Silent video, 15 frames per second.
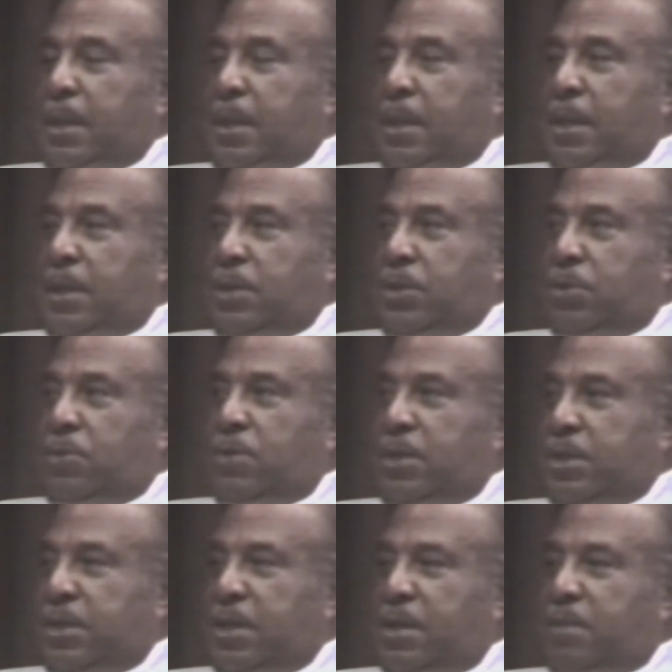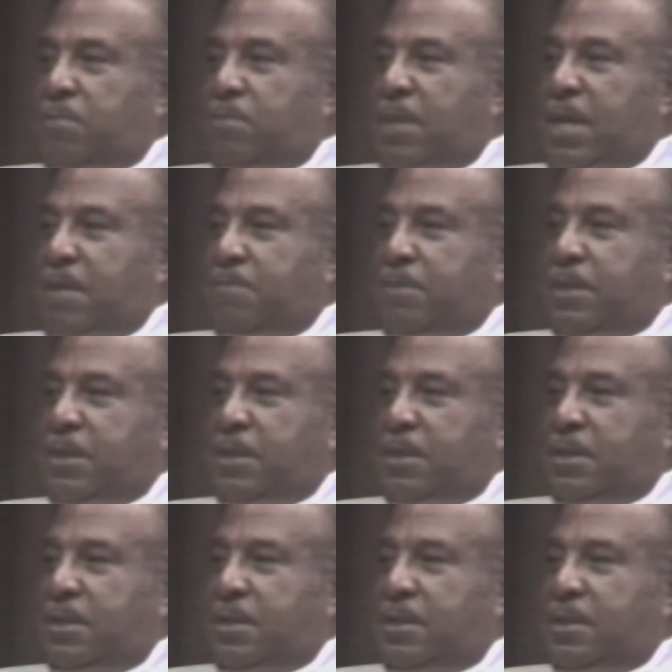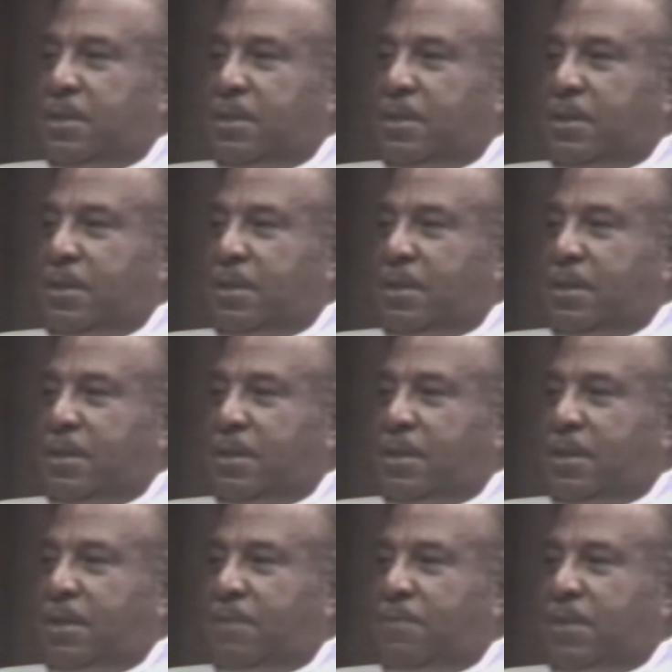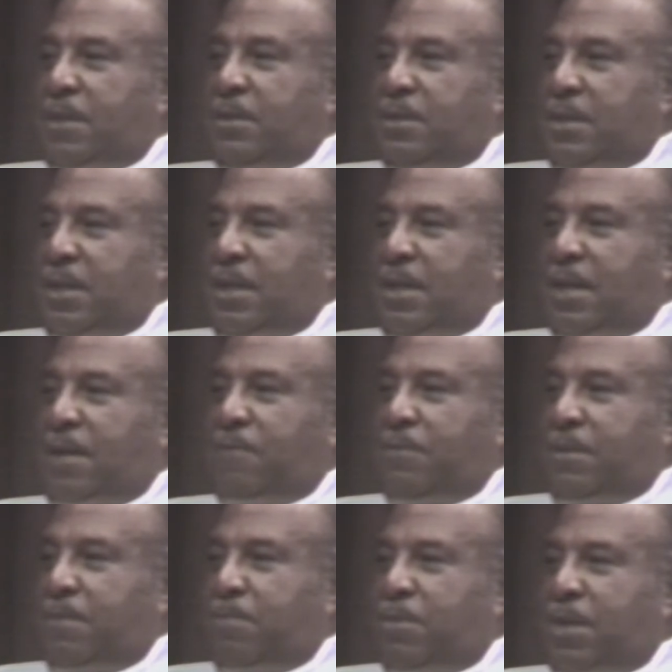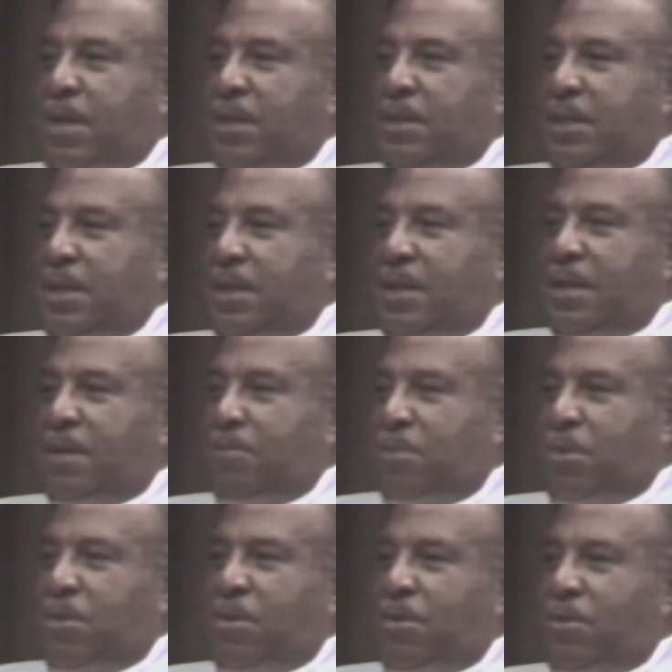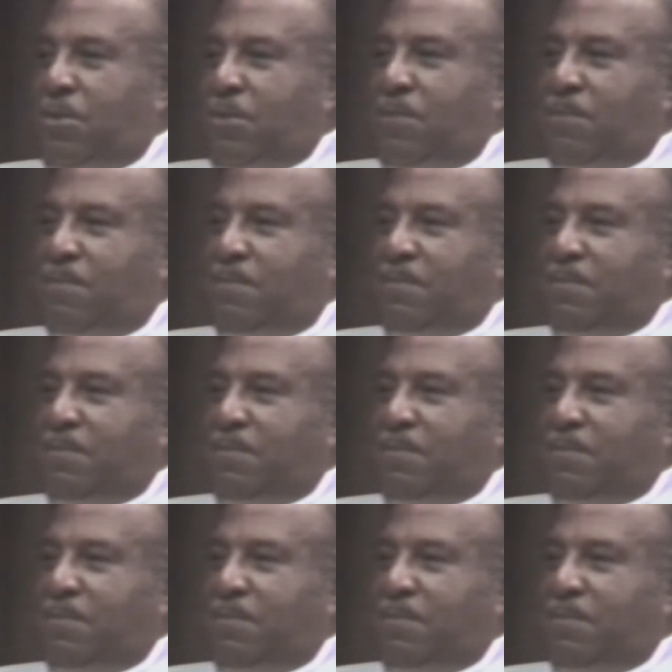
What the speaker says: and joined Second Baptist, eventually left the project and bought a home.